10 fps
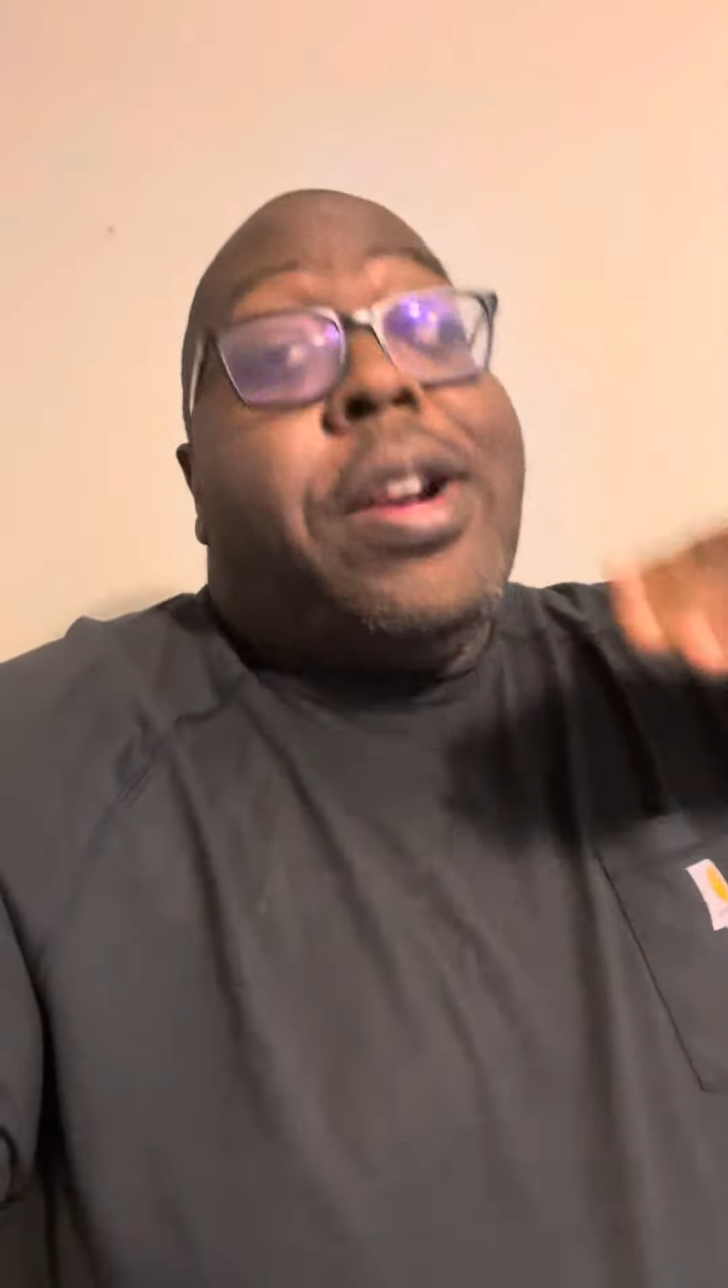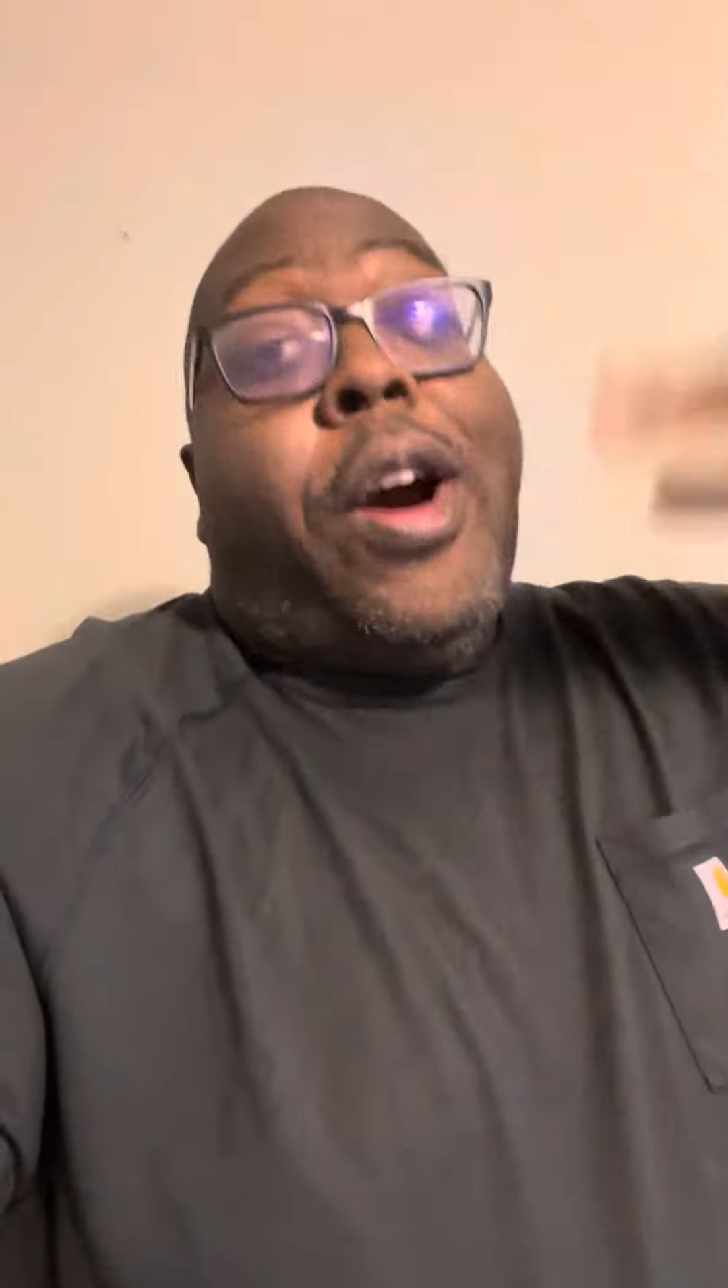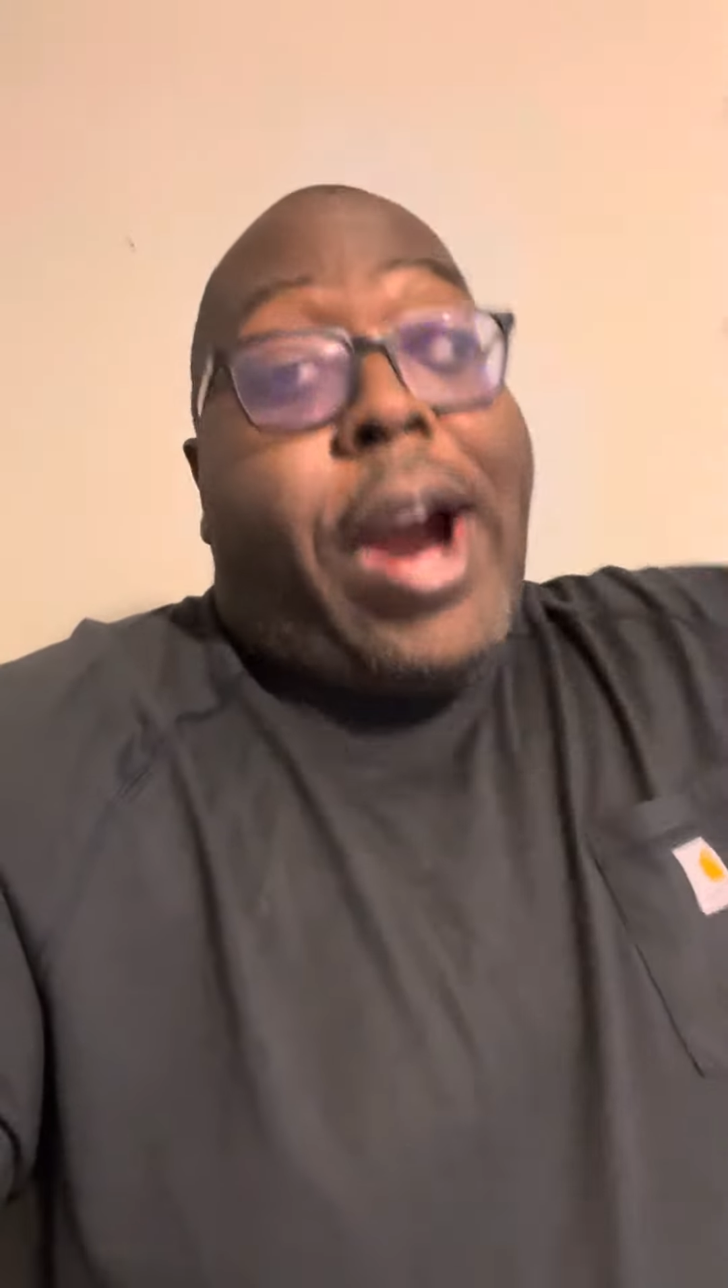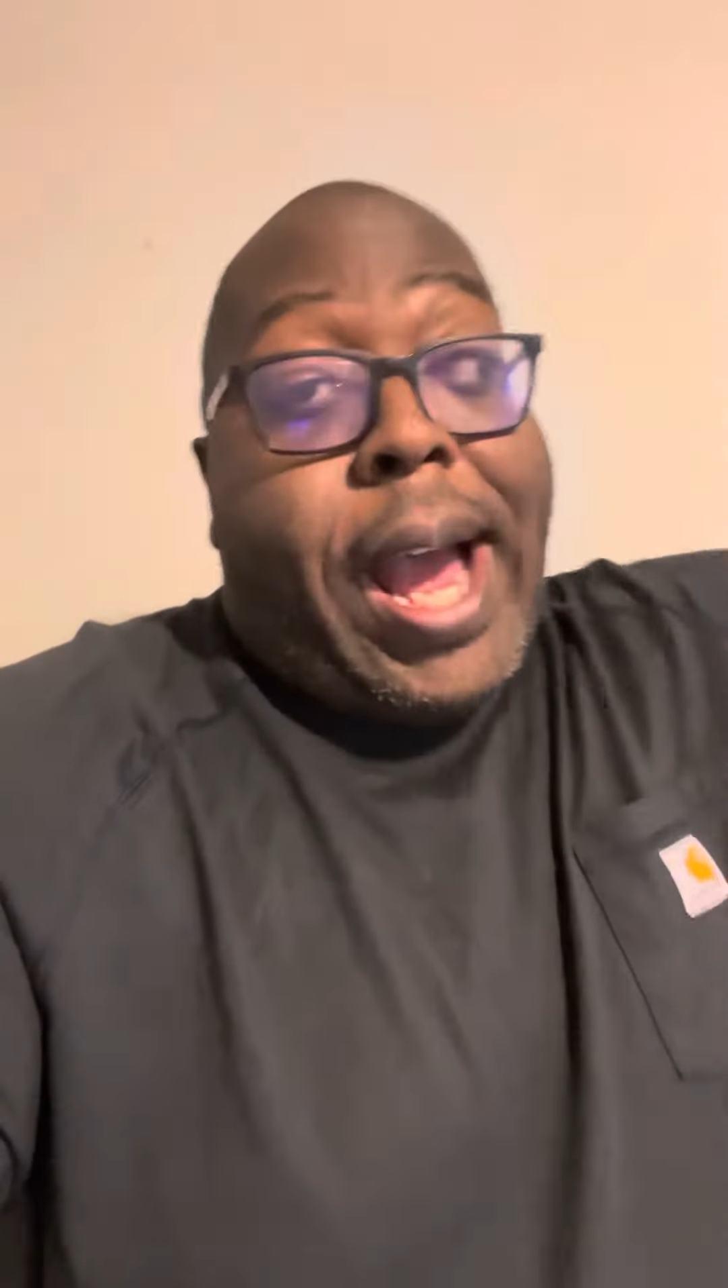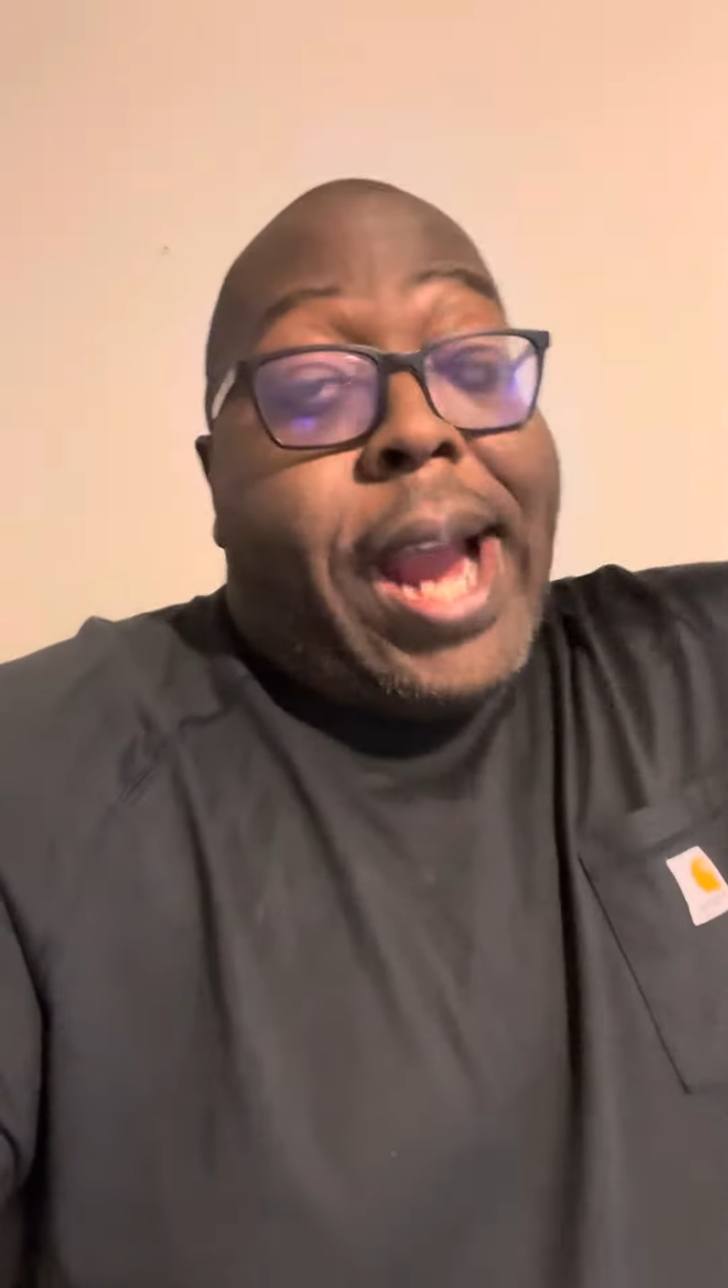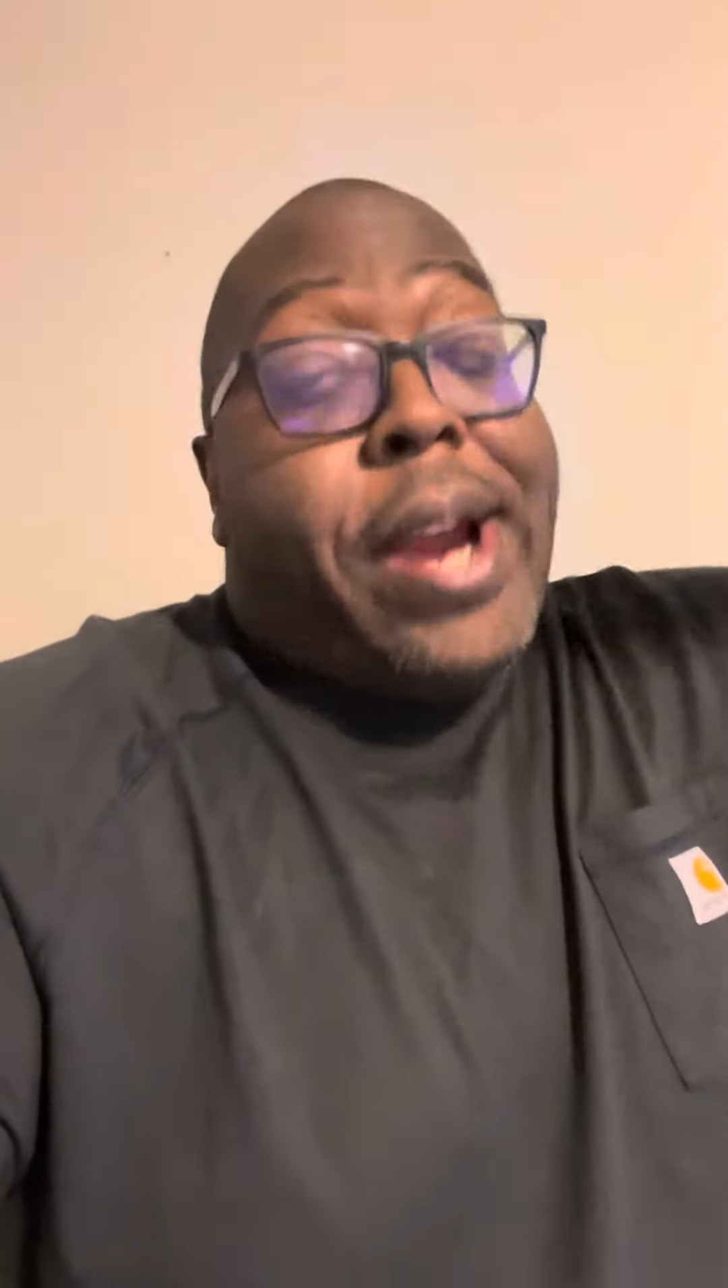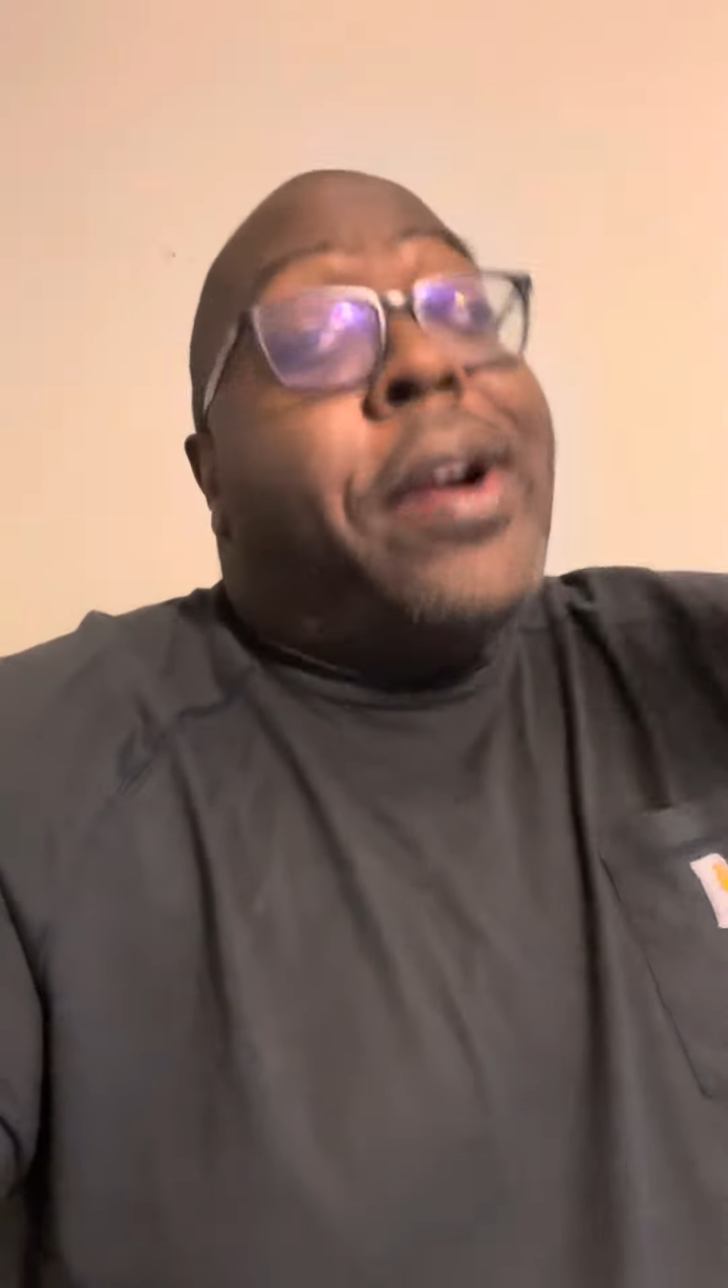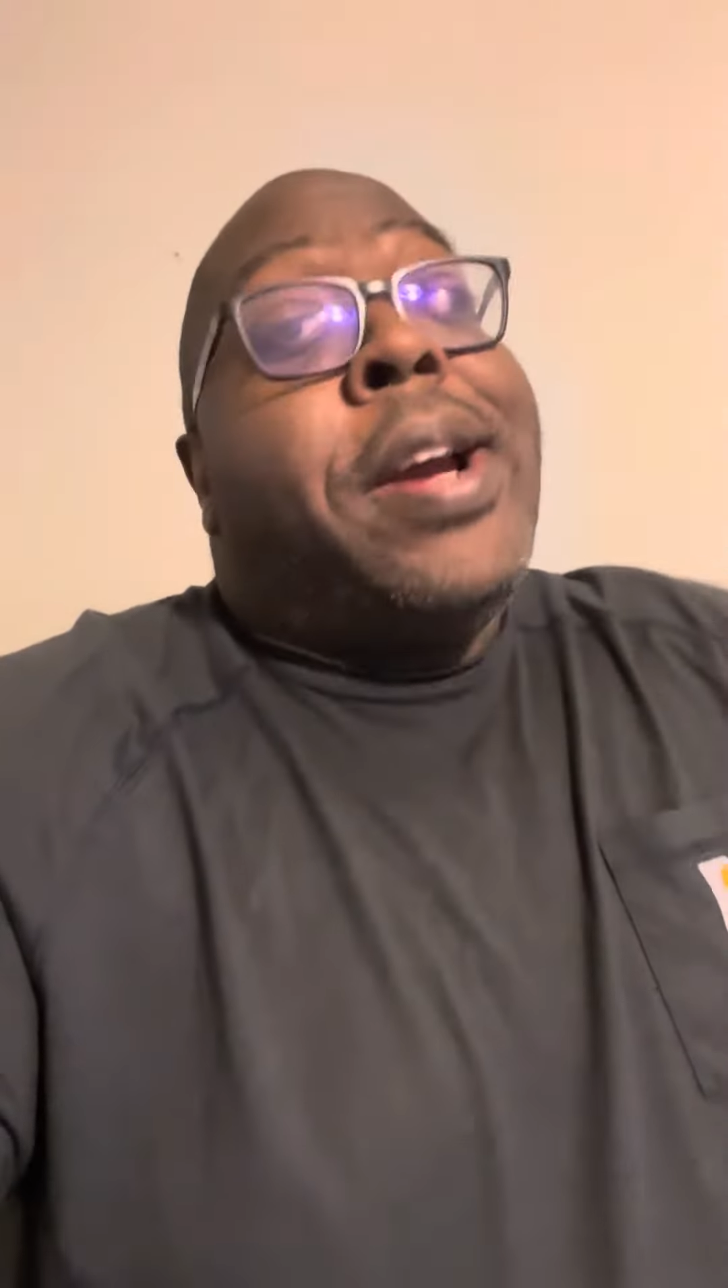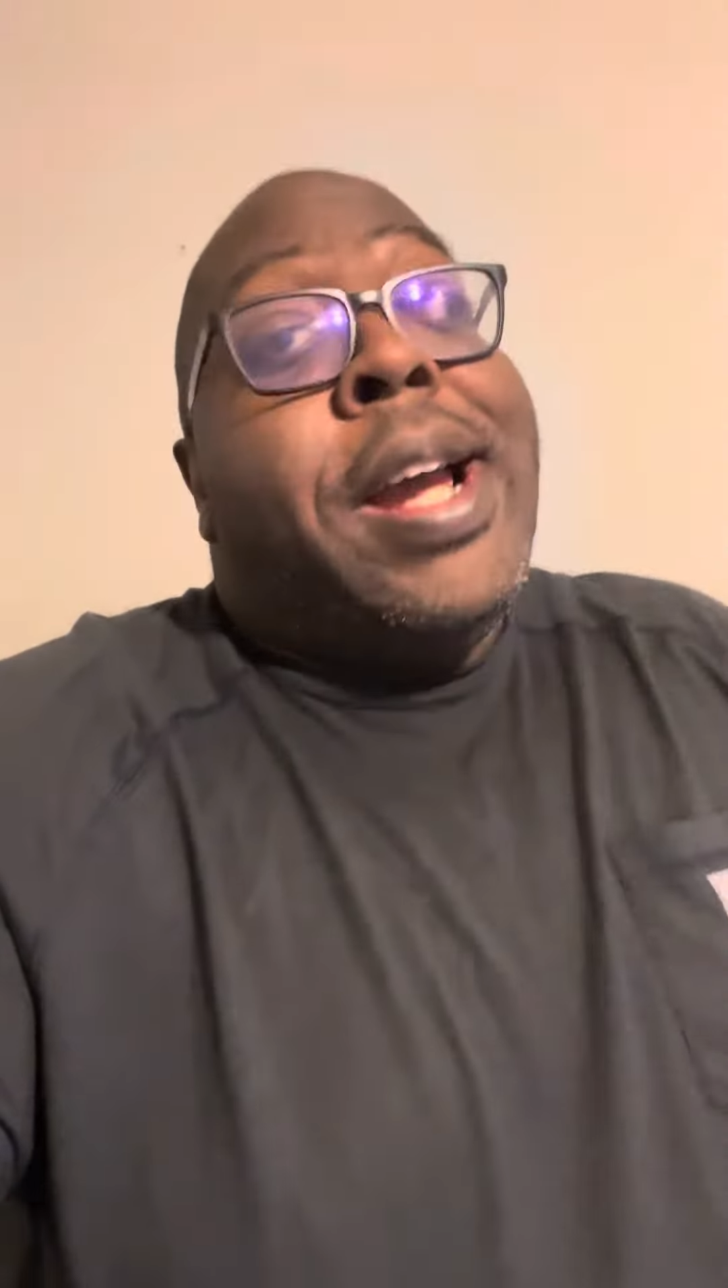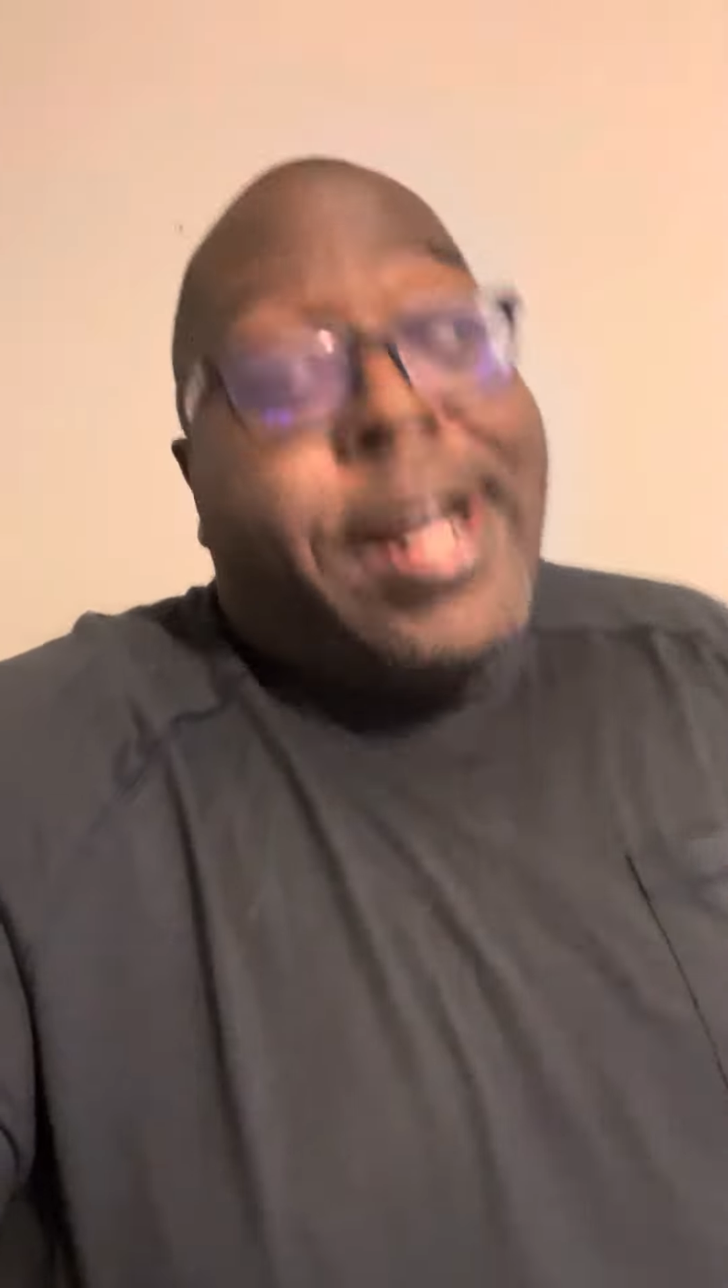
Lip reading: or higher